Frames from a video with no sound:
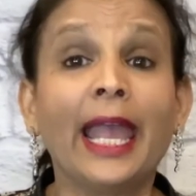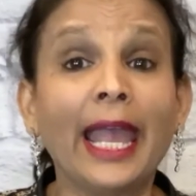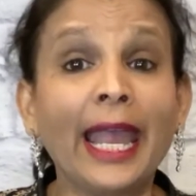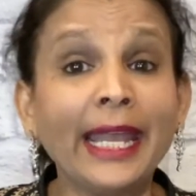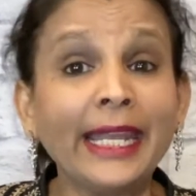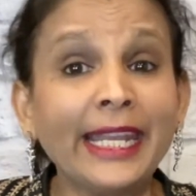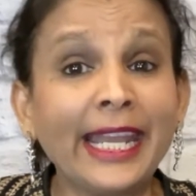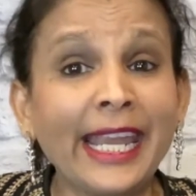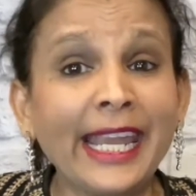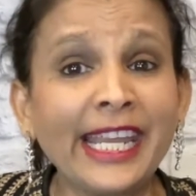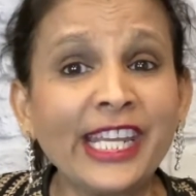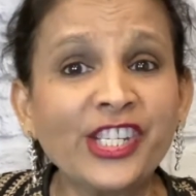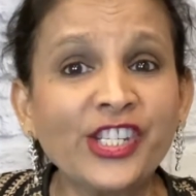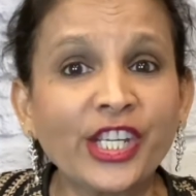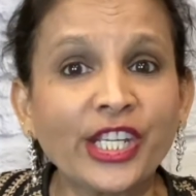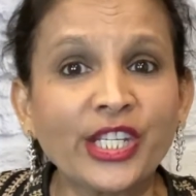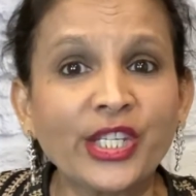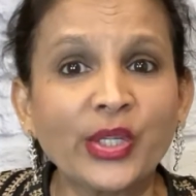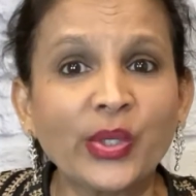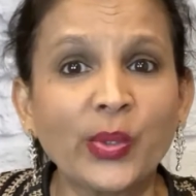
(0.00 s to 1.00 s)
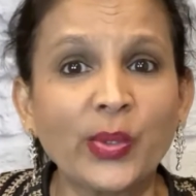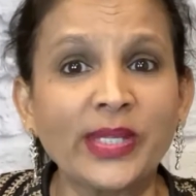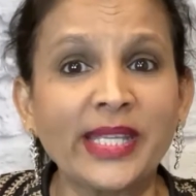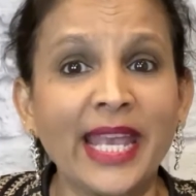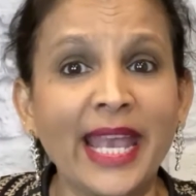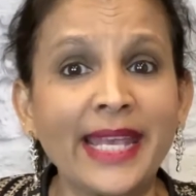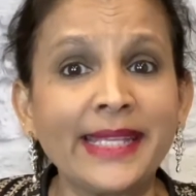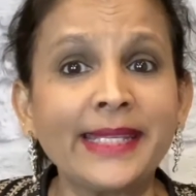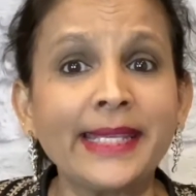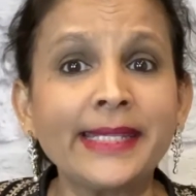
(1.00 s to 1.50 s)
An agent who's
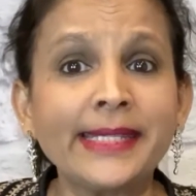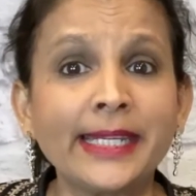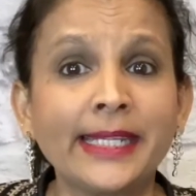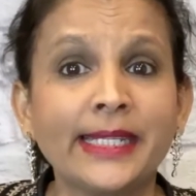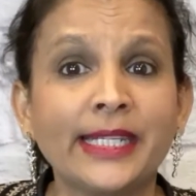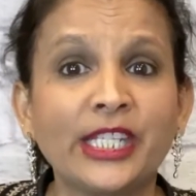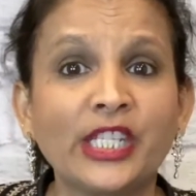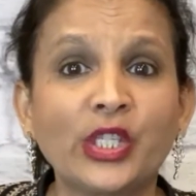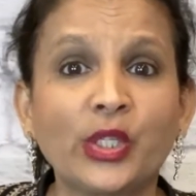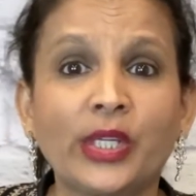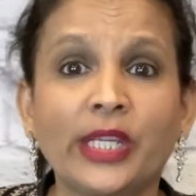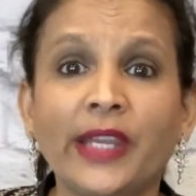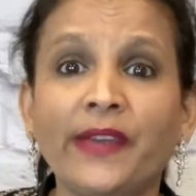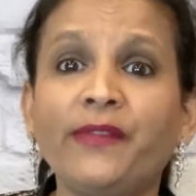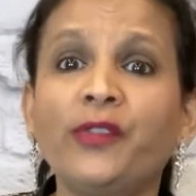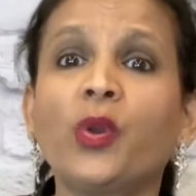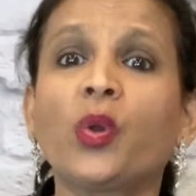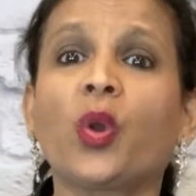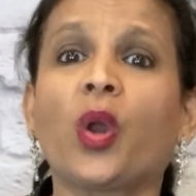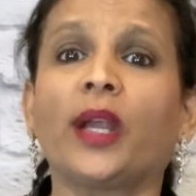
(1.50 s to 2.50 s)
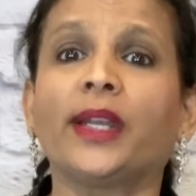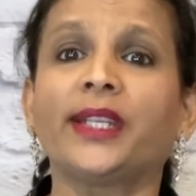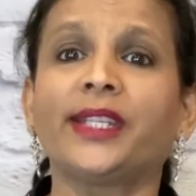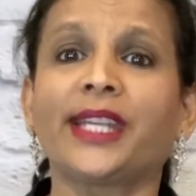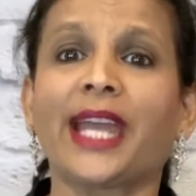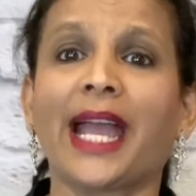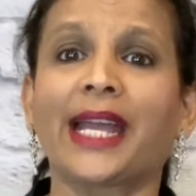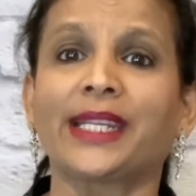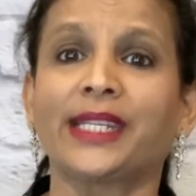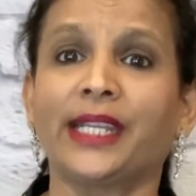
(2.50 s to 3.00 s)
hesitant to give you
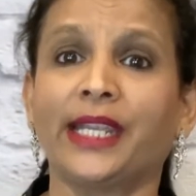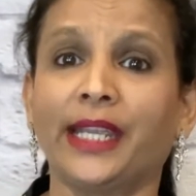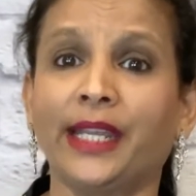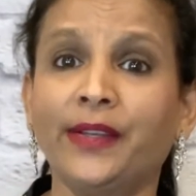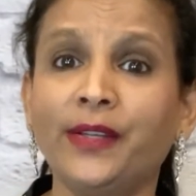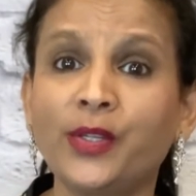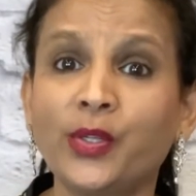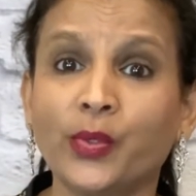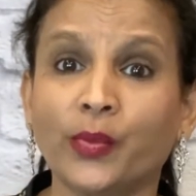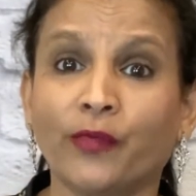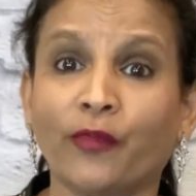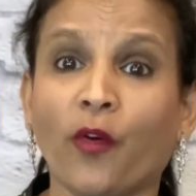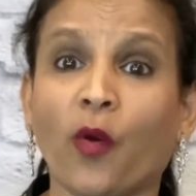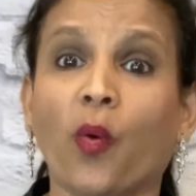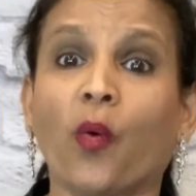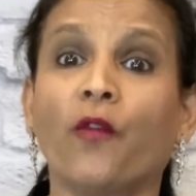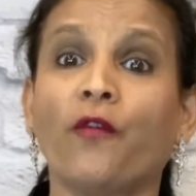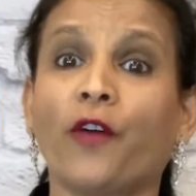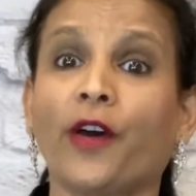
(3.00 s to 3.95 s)
contact info